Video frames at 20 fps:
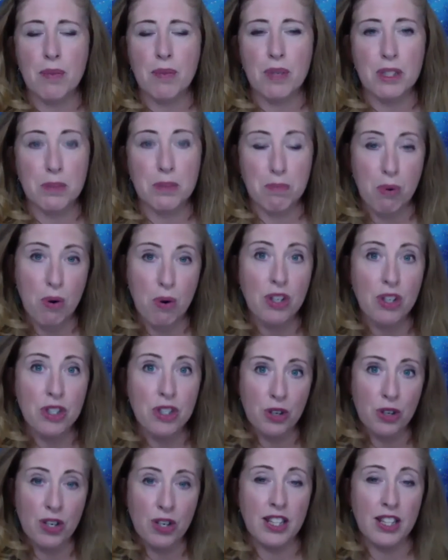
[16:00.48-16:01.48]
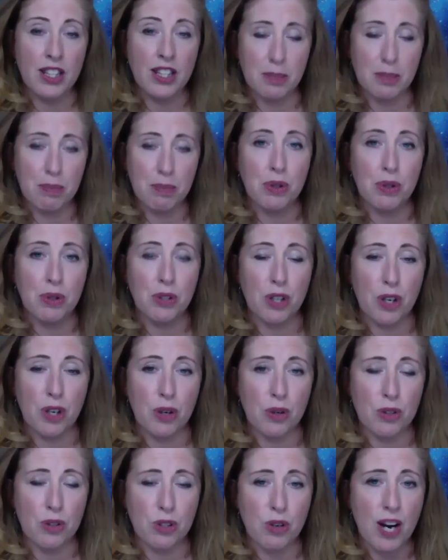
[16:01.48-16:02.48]
was born during this
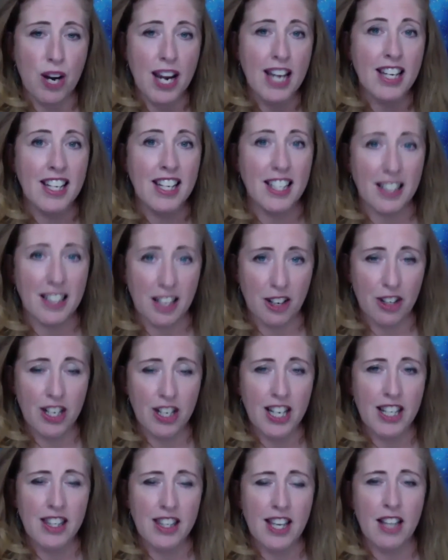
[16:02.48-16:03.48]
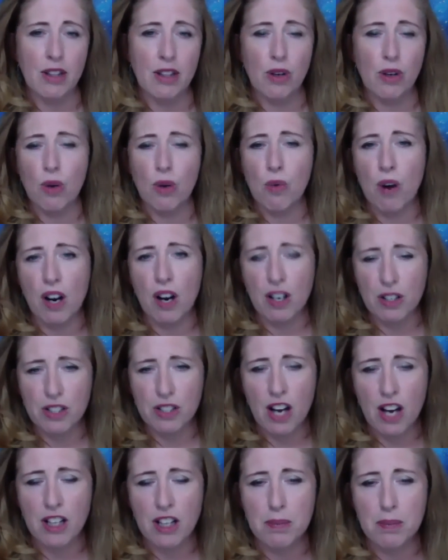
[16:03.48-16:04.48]
Pluto triangularity that Laura Walker
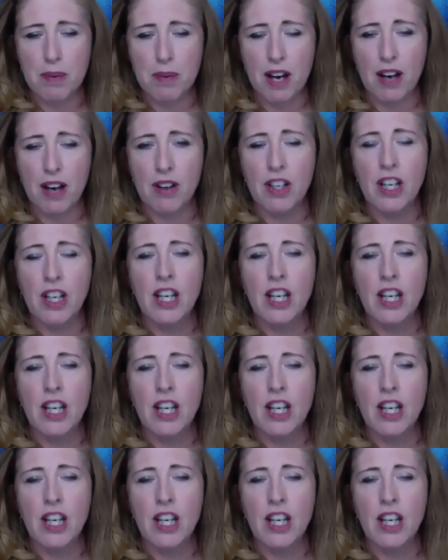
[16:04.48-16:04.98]
talks about,